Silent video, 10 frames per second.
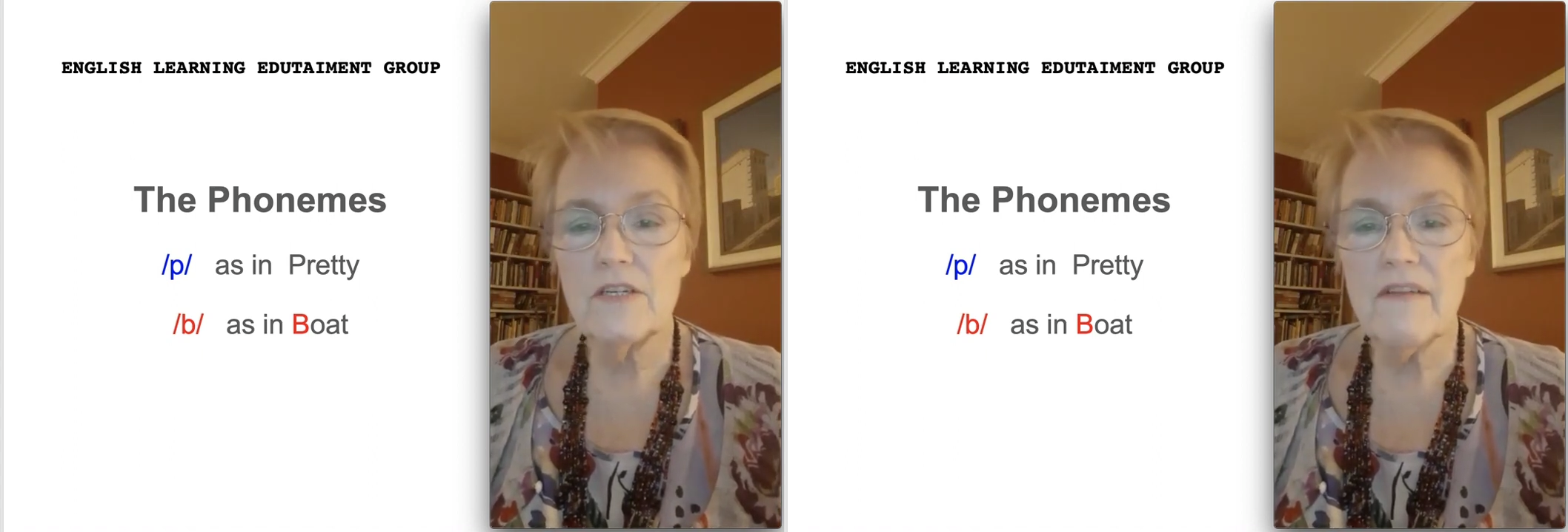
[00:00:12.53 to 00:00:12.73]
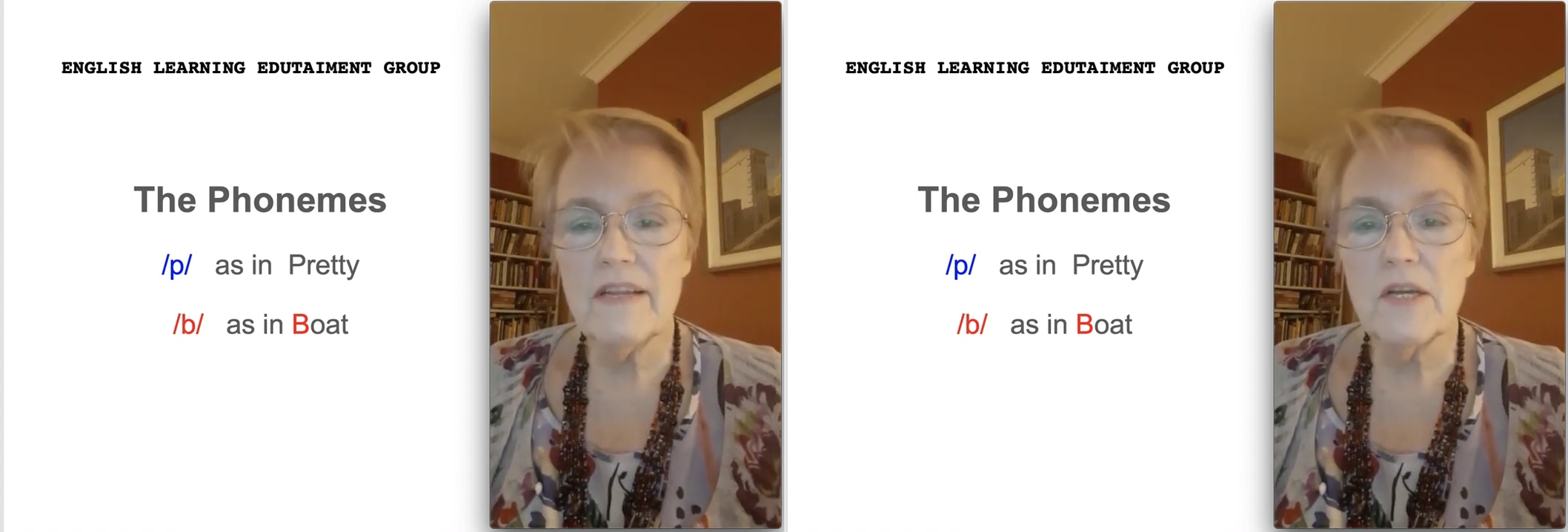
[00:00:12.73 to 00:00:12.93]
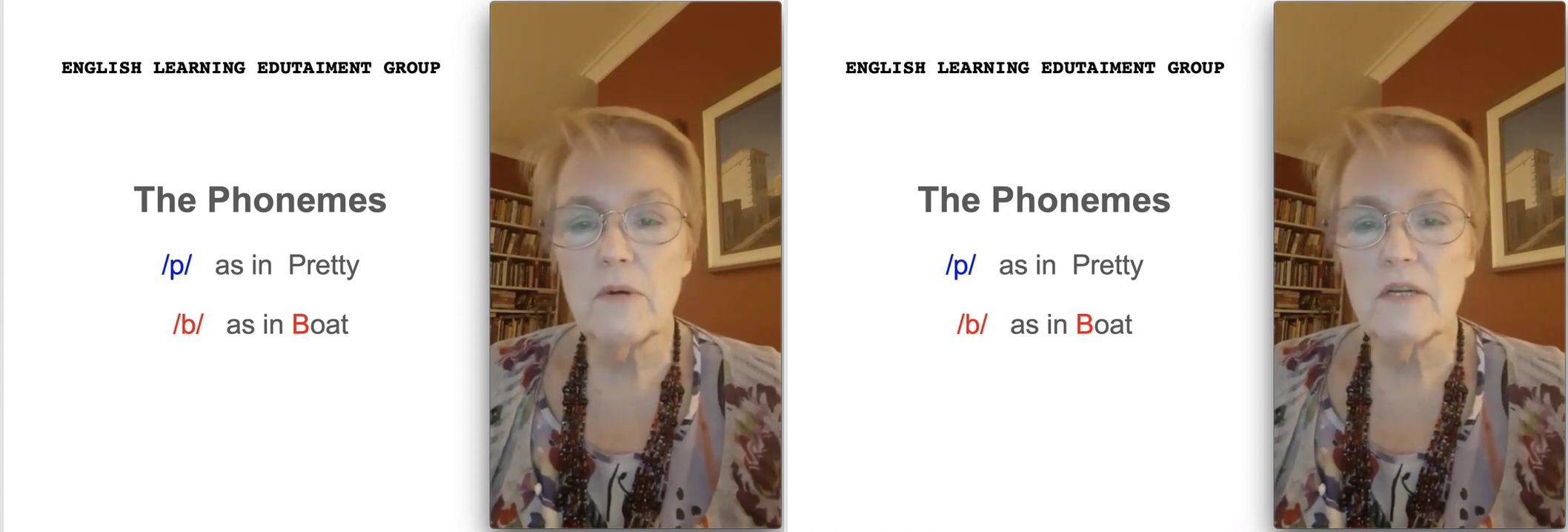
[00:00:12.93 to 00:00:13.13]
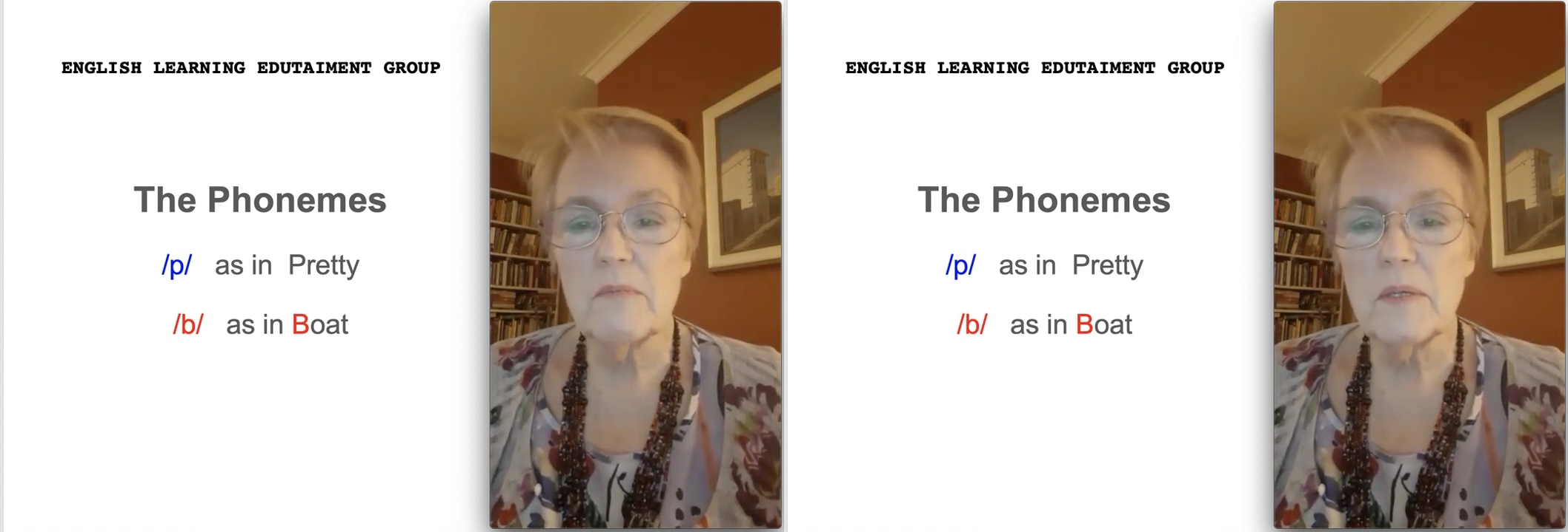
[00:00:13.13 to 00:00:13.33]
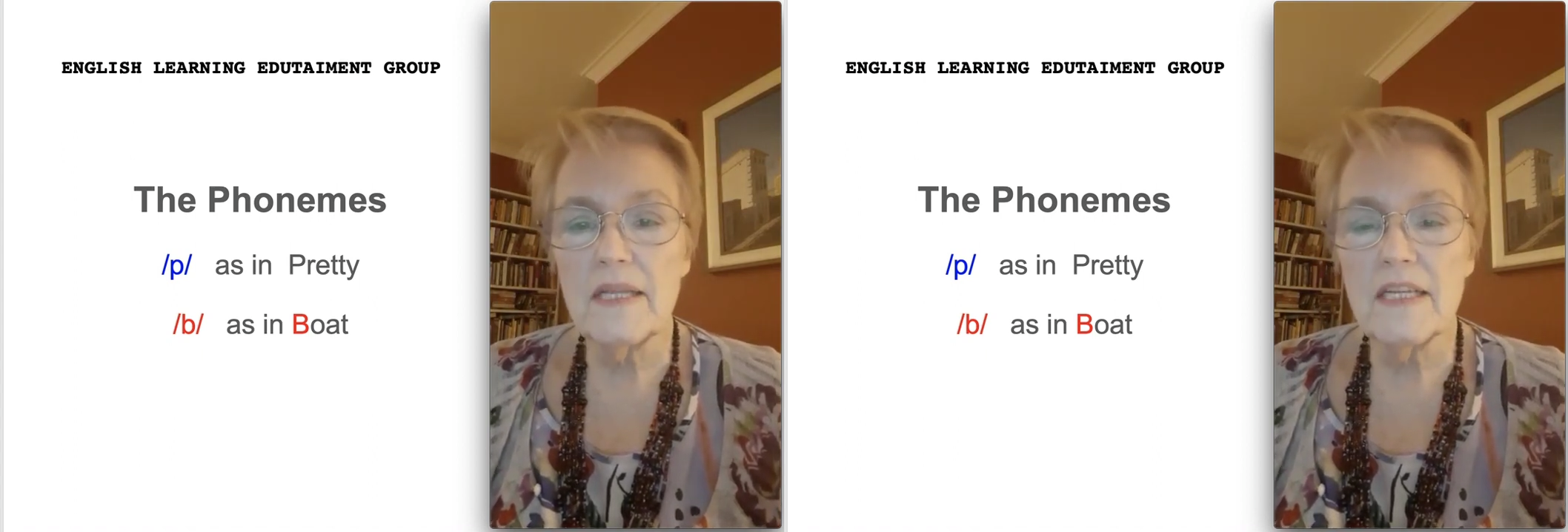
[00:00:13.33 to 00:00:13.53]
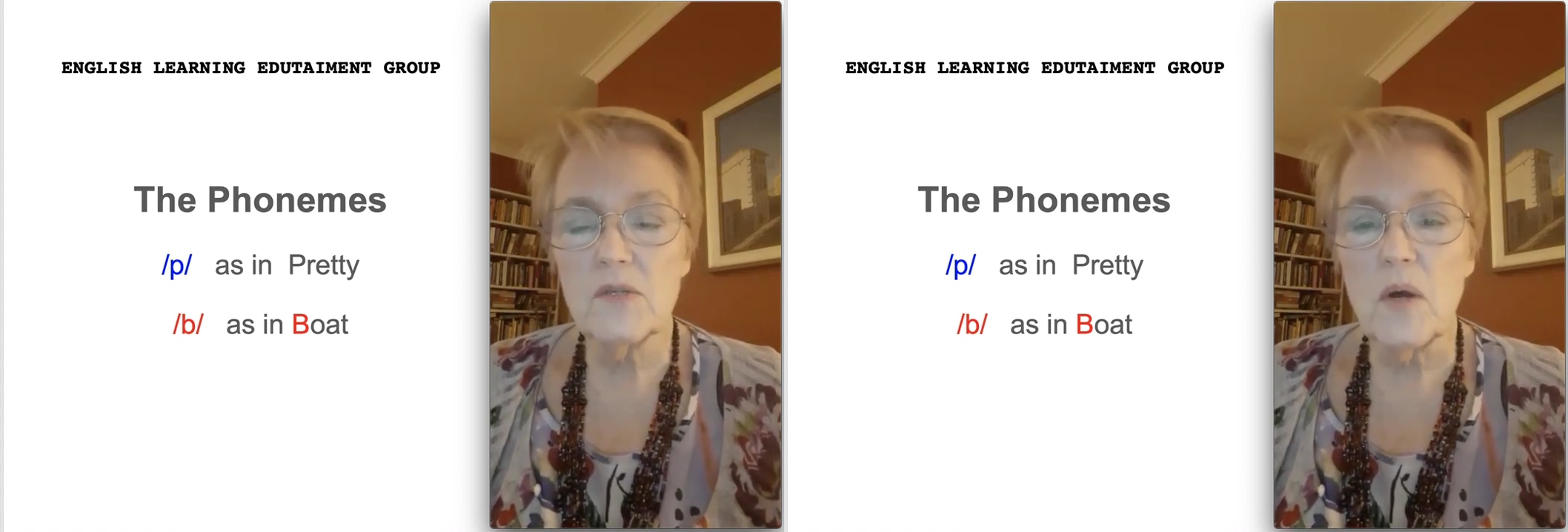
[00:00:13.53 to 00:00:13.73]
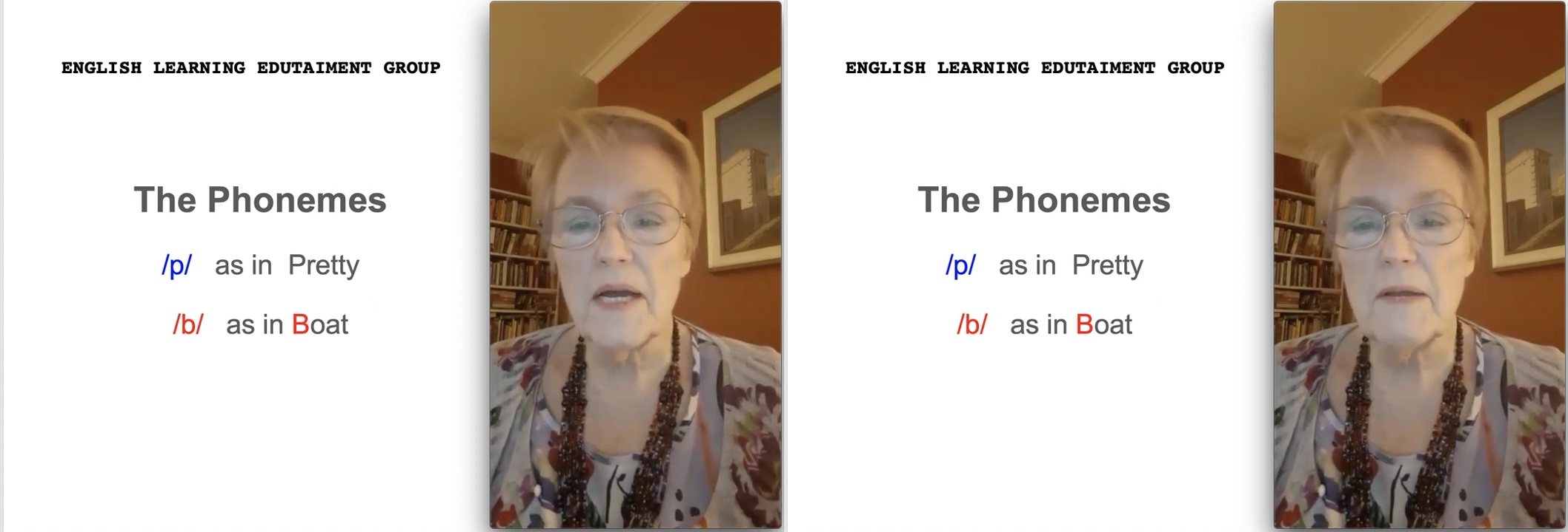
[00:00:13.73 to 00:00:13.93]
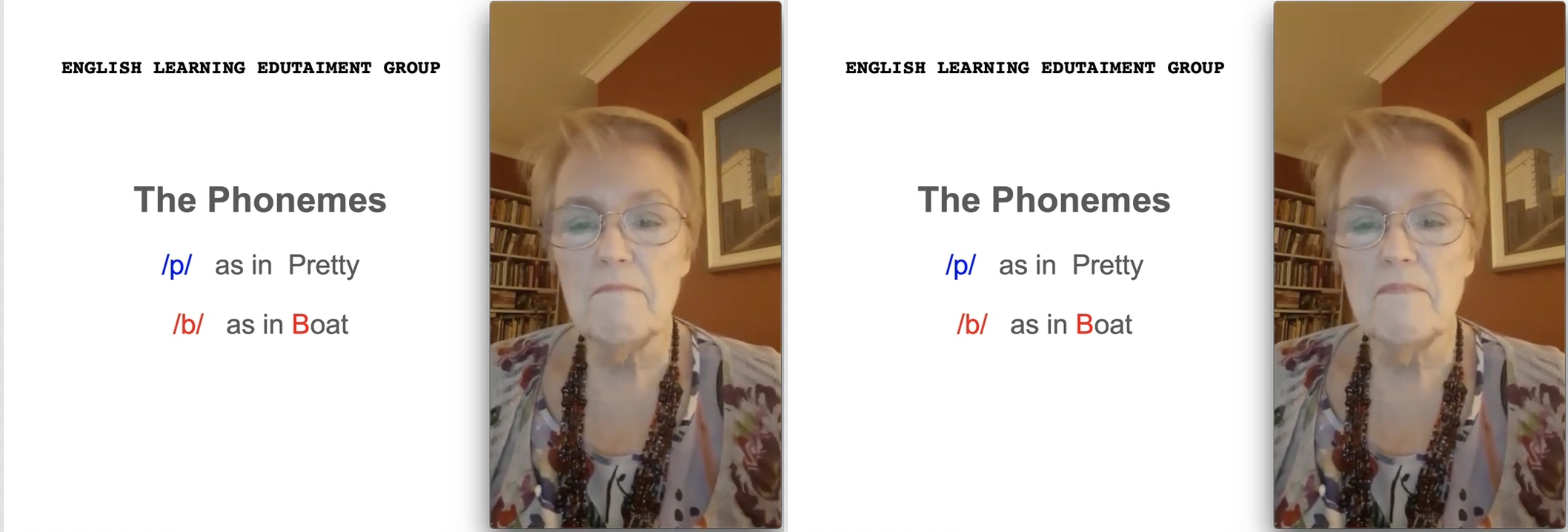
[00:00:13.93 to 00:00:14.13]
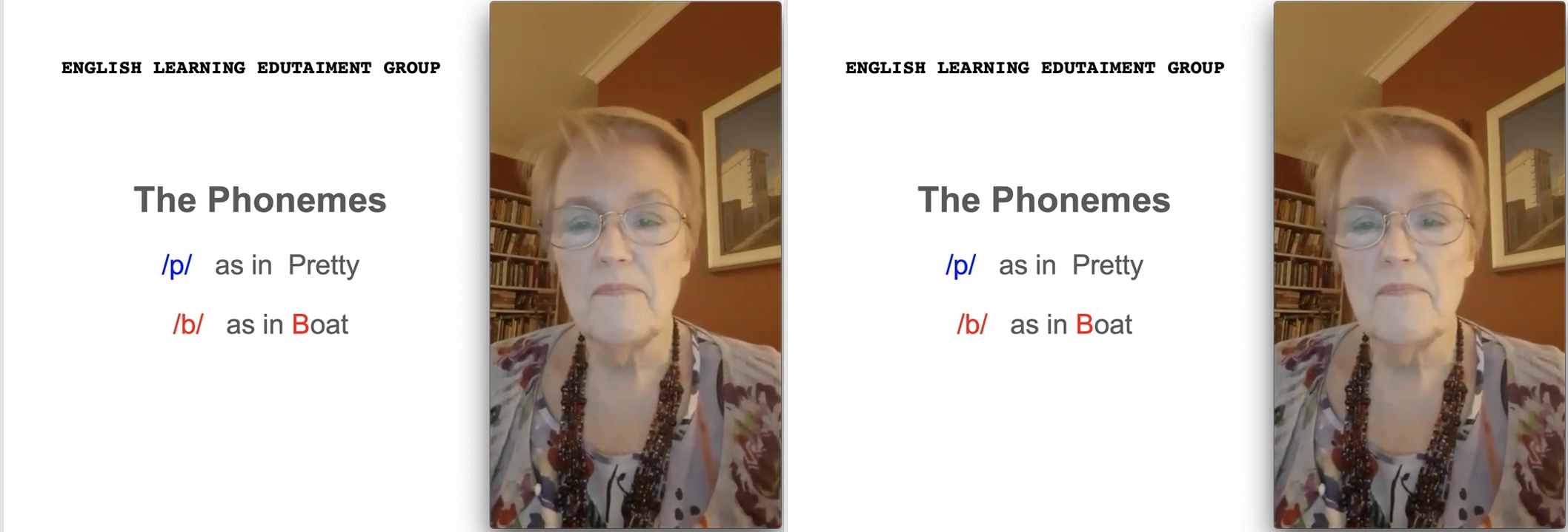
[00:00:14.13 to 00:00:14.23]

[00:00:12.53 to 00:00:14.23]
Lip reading: traveling quite a bit, that's why,